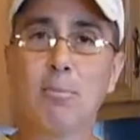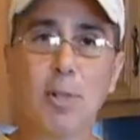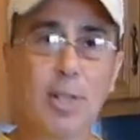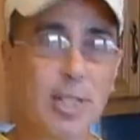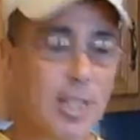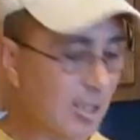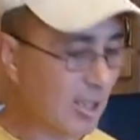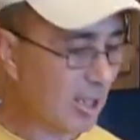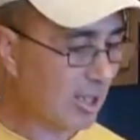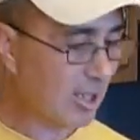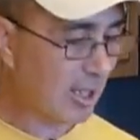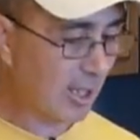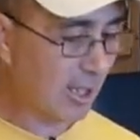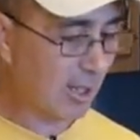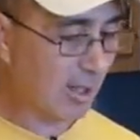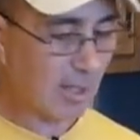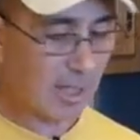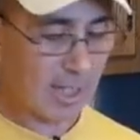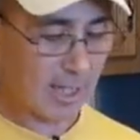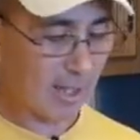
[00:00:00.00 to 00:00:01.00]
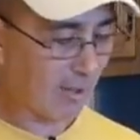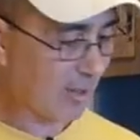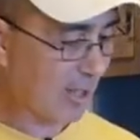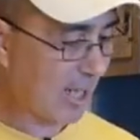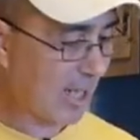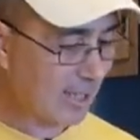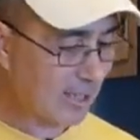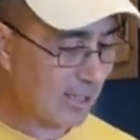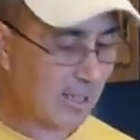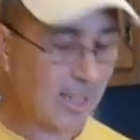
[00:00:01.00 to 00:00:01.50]
Bring it to dinner, like
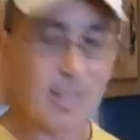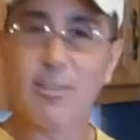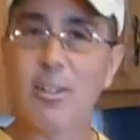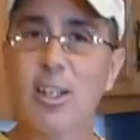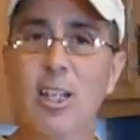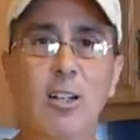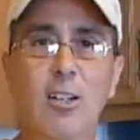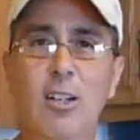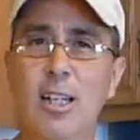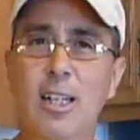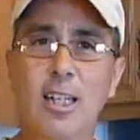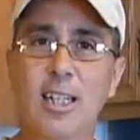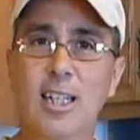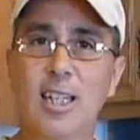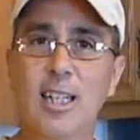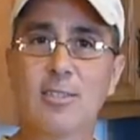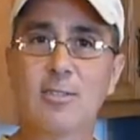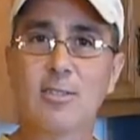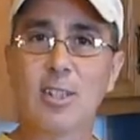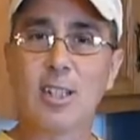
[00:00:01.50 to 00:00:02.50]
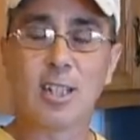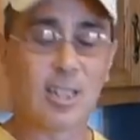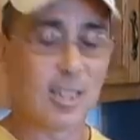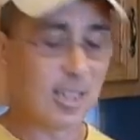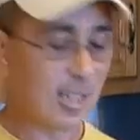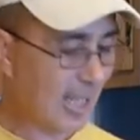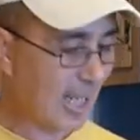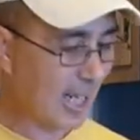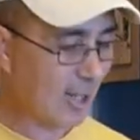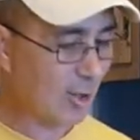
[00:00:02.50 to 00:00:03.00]
on Thanksgiving or any kind of
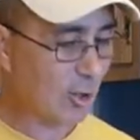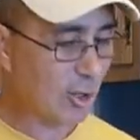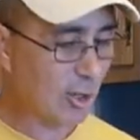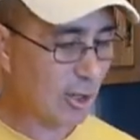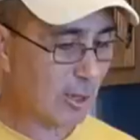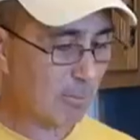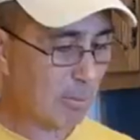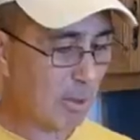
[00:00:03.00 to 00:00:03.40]
uh, occasion.